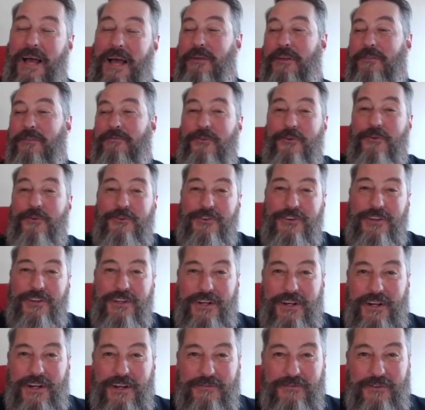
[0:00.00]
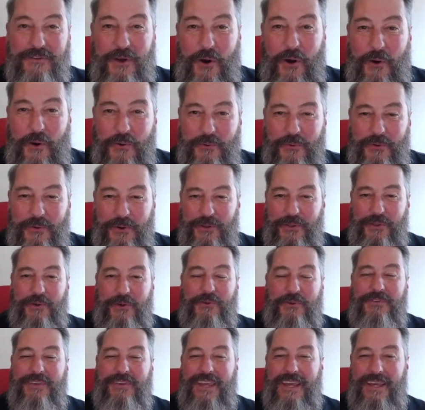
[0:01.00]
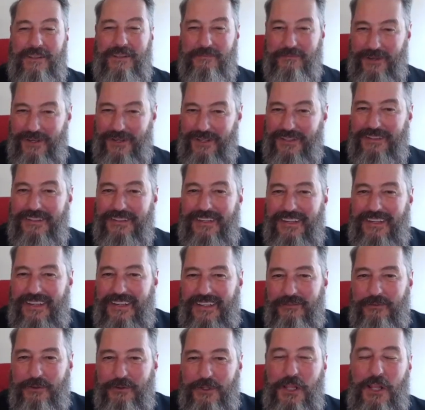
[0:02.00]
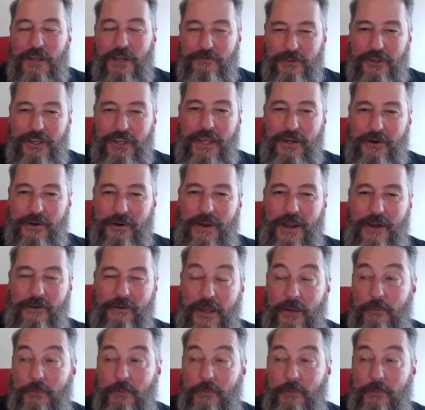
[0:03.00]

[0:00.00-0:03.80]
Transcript: not fortunate enough to own one of those yet, but I would love to get around.